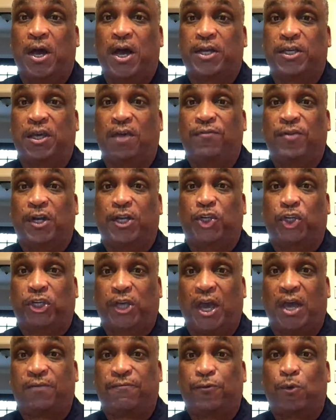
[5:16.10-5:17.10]
given a
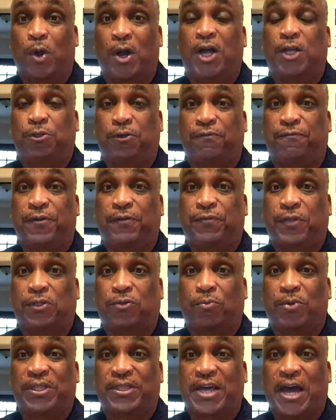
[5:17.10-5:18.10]
check for
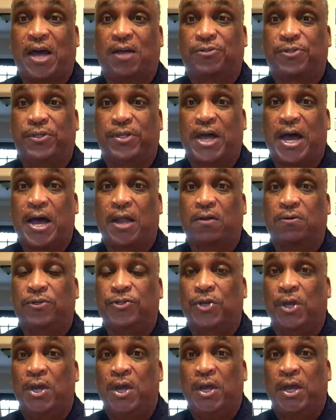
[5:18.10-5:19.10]

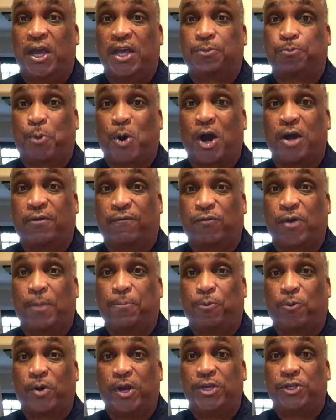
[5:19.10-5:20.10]
$153,000 as part of
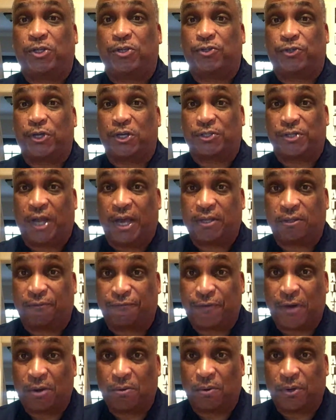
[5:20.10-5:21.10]
reparations, just like the
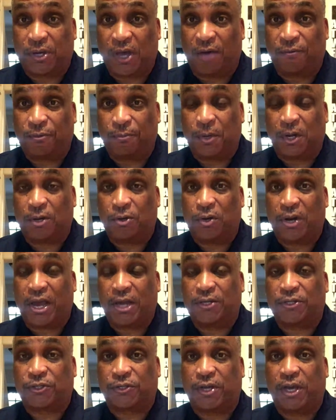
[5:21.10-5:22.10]
federal government in the
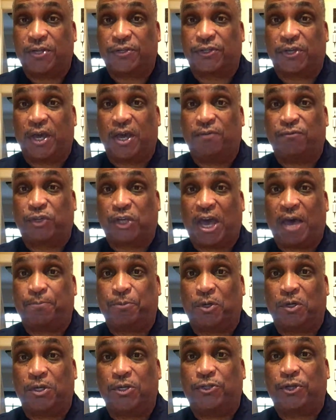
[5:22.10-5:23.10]
United States gave
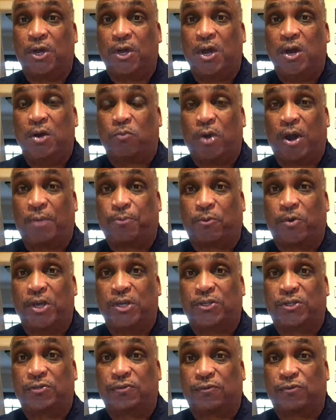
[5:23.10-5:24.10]
Japanese
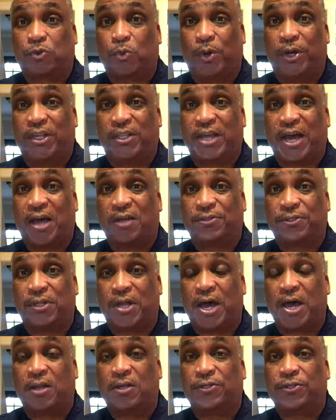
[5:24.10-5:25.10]
reparations of
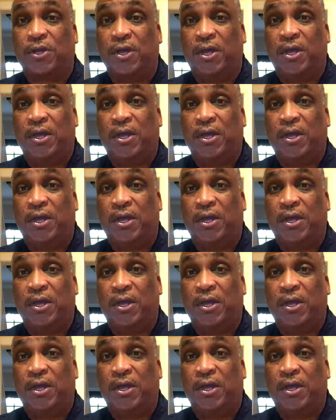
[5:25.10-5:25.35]
$20,000,